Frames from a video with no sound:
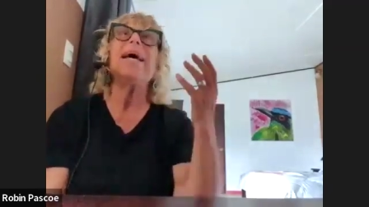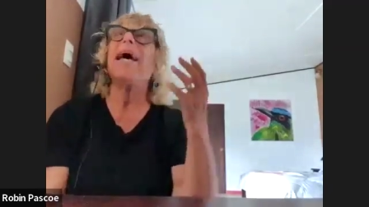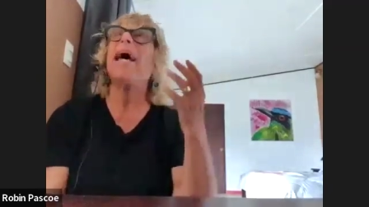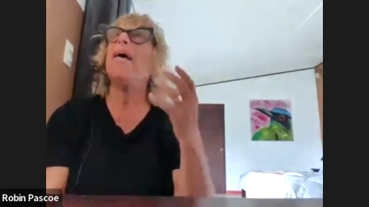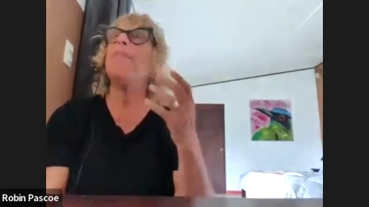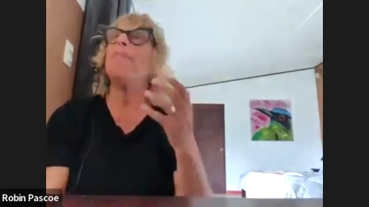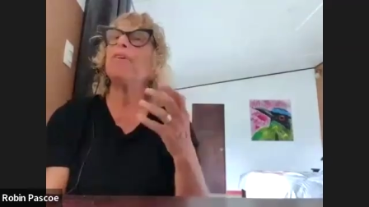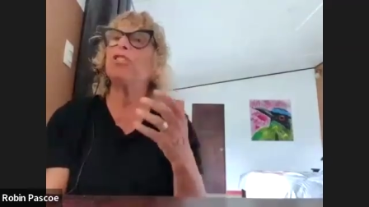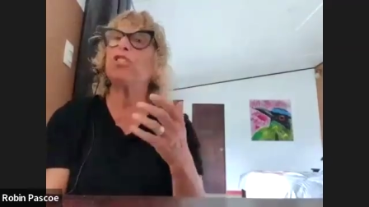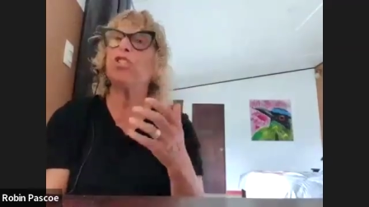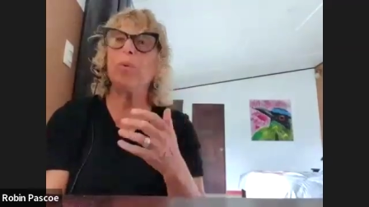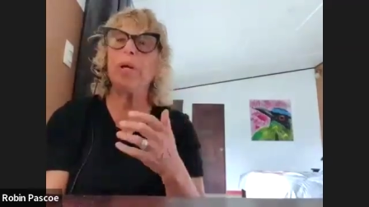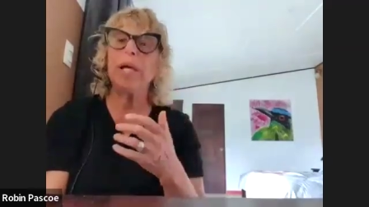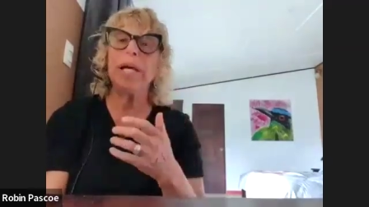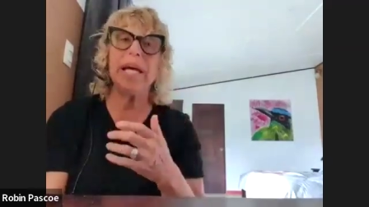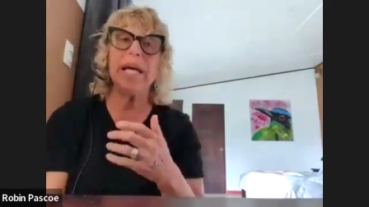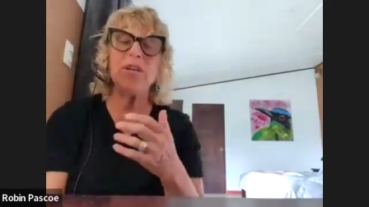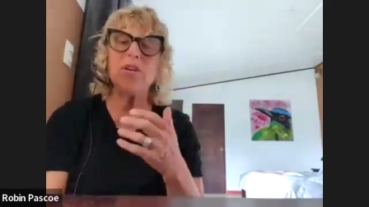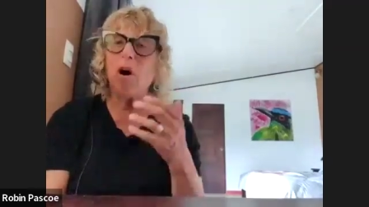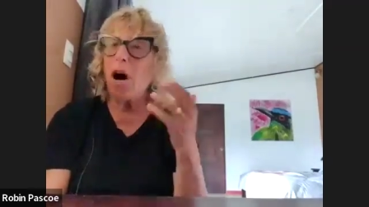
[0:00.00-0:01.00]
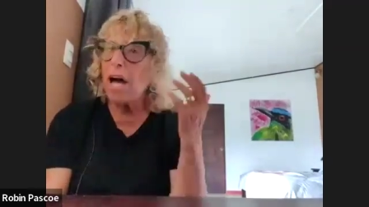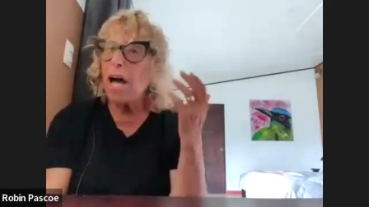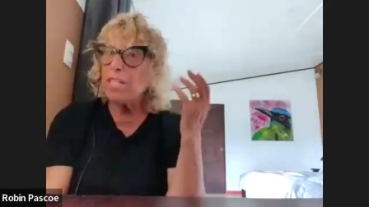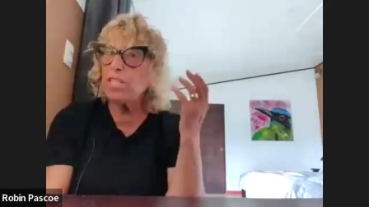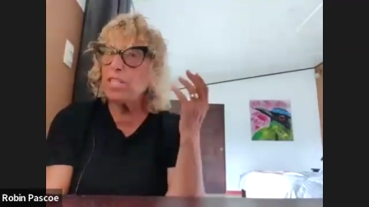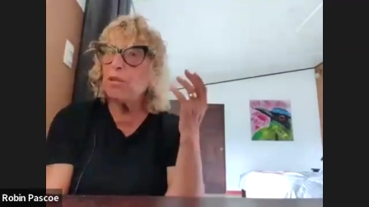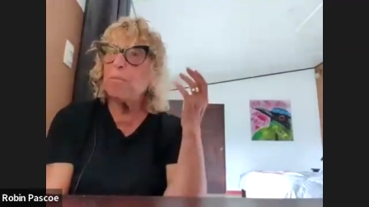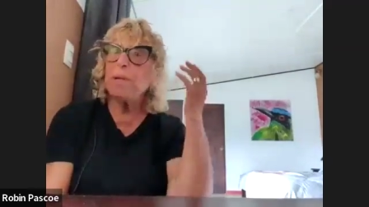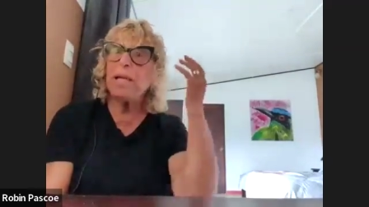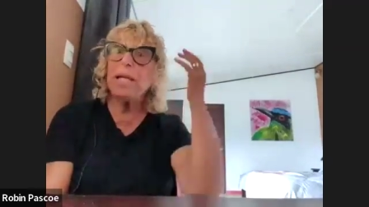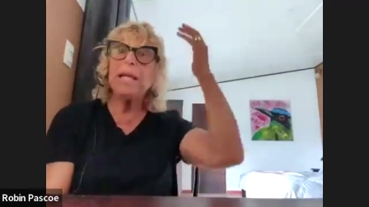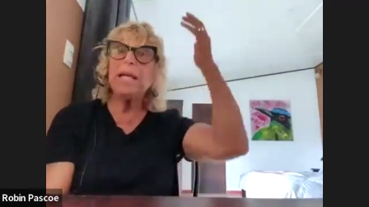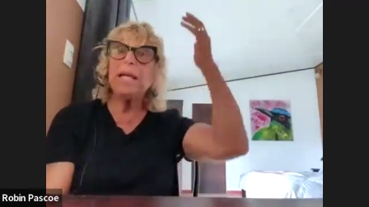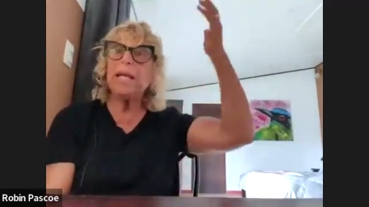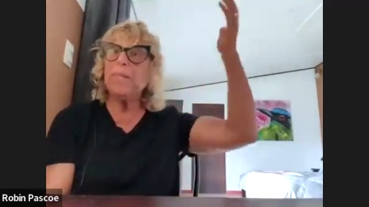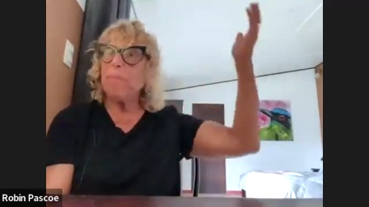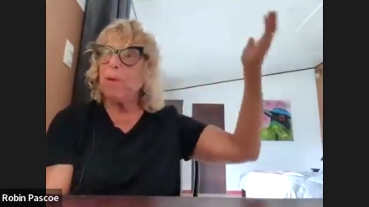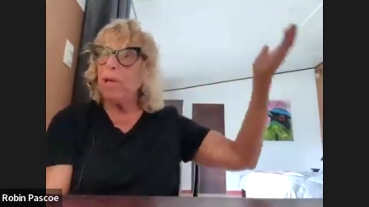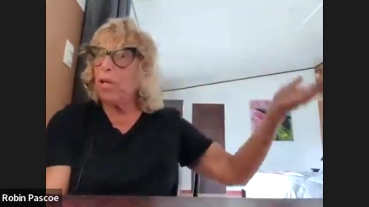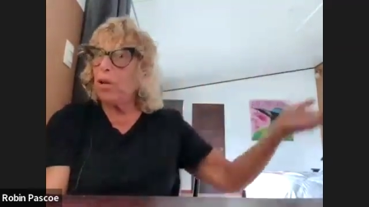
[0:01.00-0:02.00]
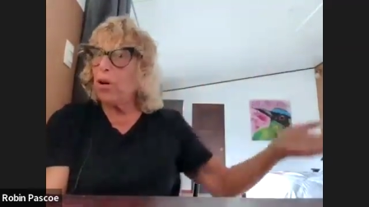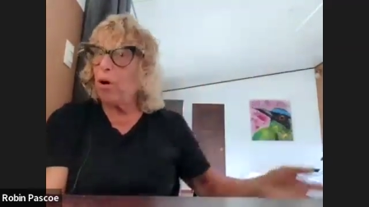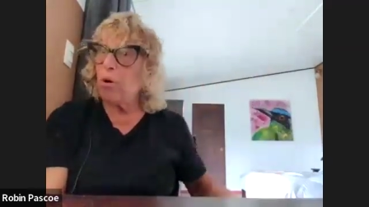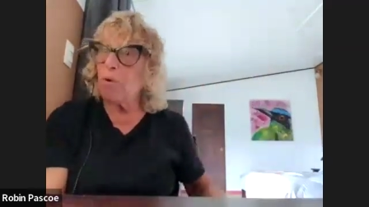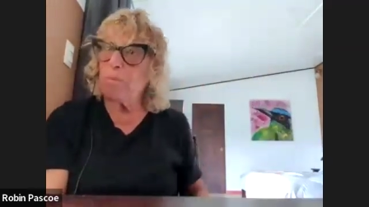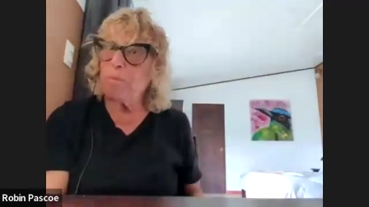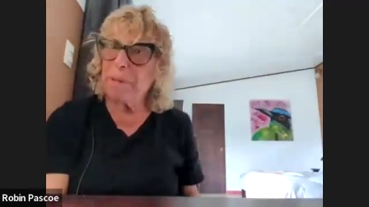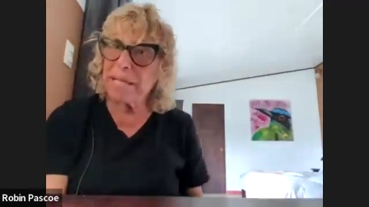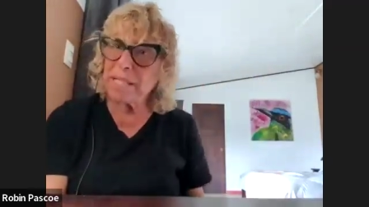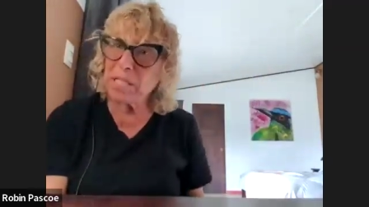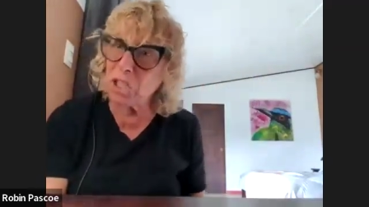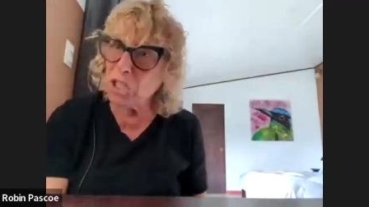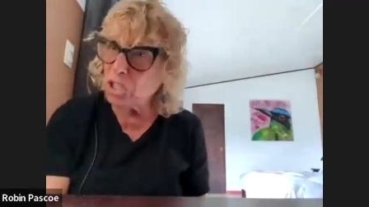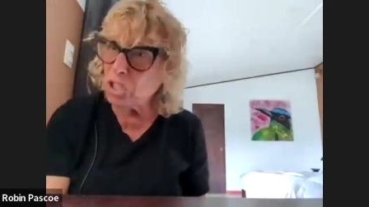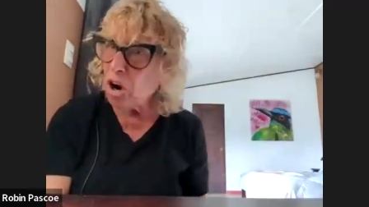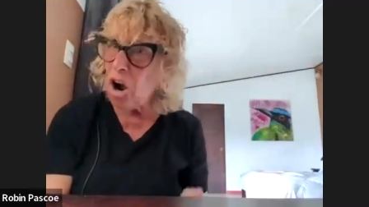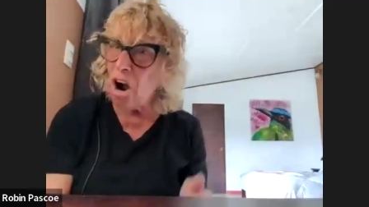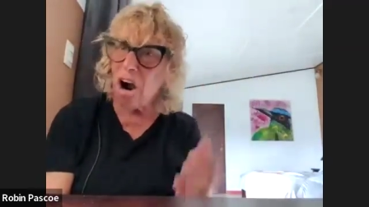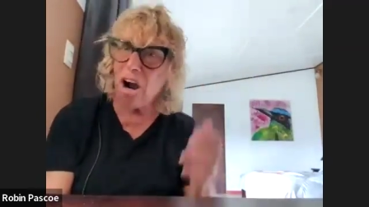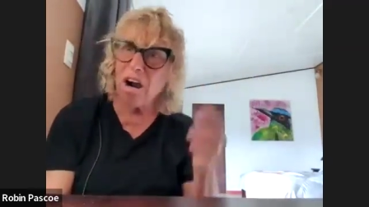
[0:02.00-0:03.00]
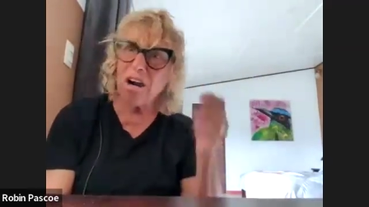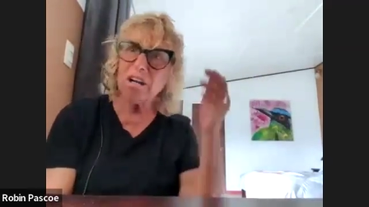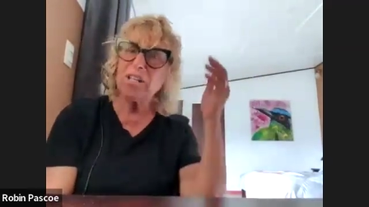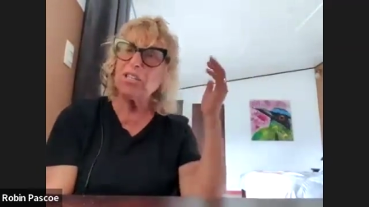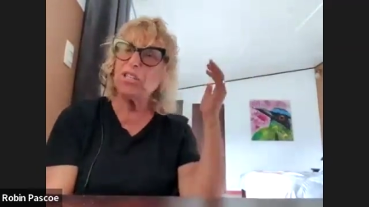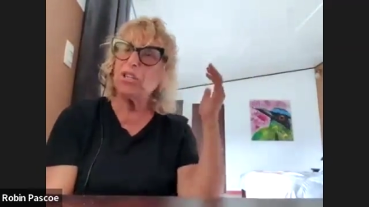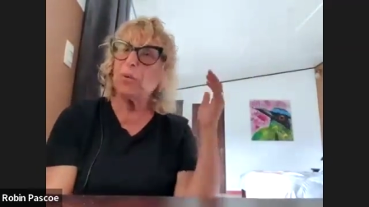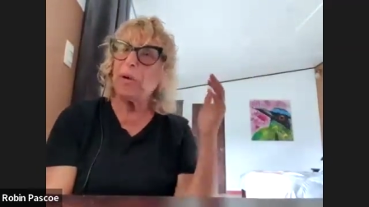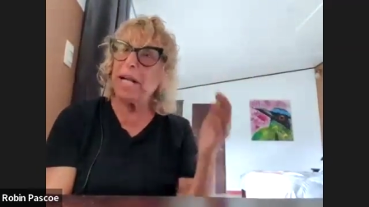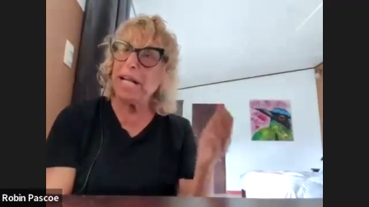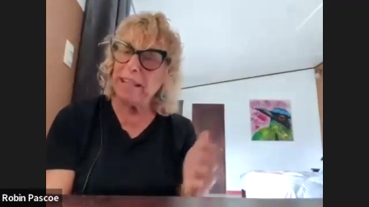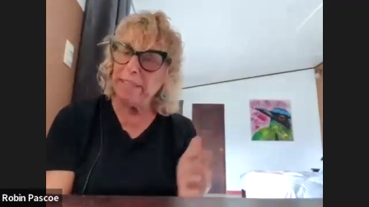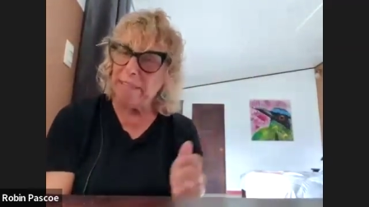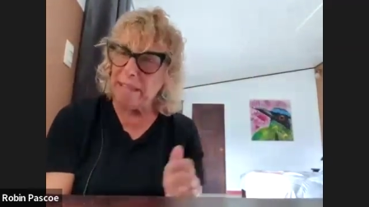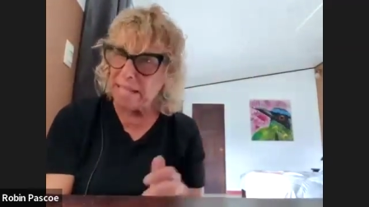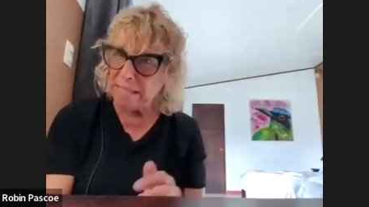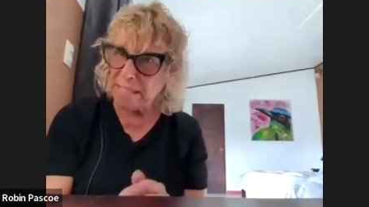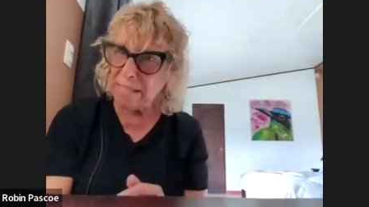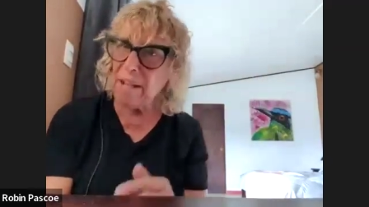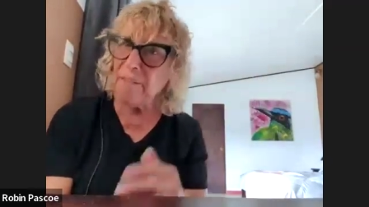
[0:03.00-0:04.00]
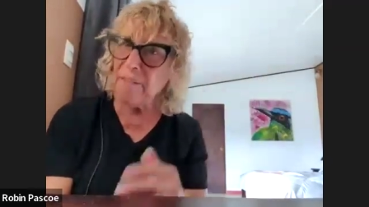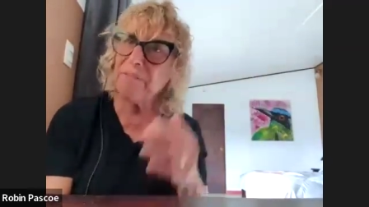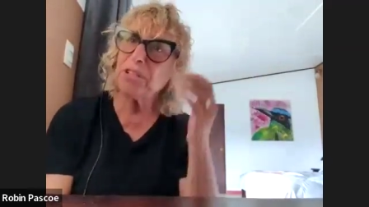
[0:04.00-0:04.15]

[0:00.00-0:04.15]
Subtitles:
And they're doing it not to be, you know, big stars or any of that stuff.